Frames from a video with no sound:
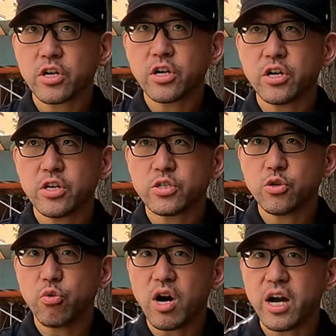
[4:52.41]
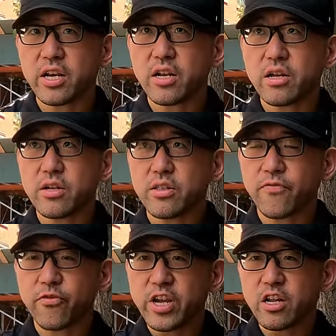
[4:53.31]
because you want
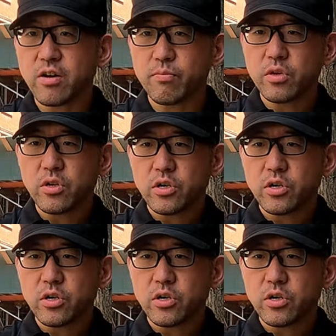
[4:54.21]
the freedom